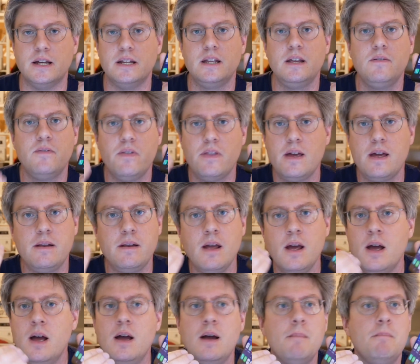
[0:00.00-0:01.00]
And even then,
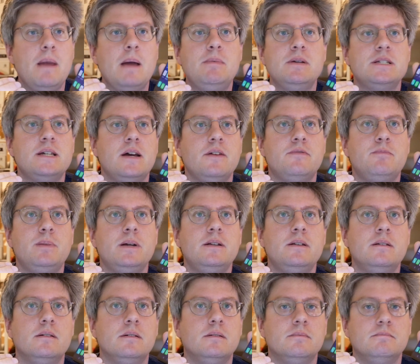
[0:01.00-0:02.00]
maybe they have
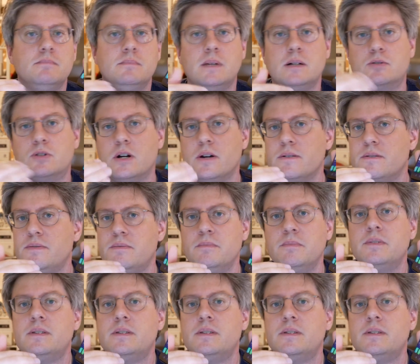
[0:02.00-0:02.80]
been around